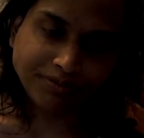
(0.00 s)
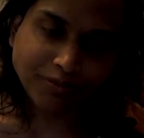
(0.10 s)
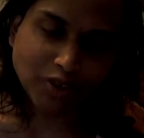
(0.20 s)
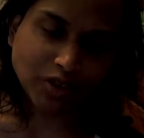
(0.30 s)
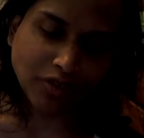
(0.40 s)

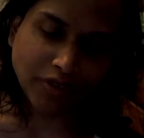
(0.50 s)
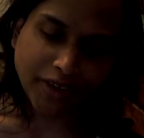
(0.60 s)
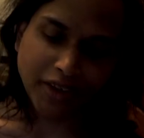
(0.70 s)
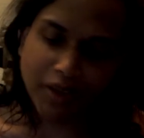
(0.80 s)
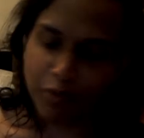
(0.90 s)
Sorry,
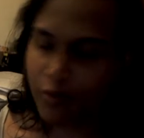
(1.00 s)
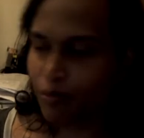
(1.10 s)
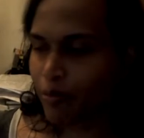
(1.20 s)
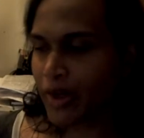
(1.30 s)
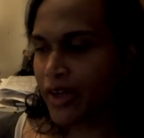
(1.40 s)
I keep on
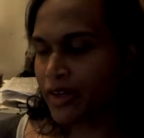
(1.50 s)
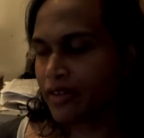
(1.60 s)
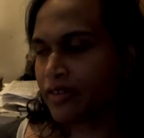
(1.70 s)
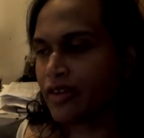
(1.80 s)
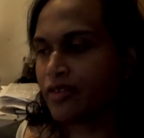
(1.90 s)

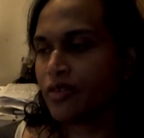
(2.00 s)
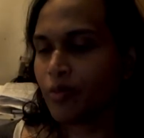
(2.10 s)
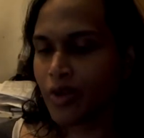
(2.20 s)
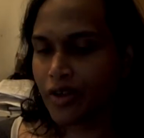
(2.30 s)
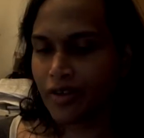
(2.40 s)
banging things on
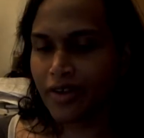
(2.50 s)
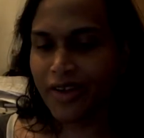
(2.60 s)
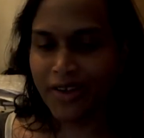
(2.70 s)
my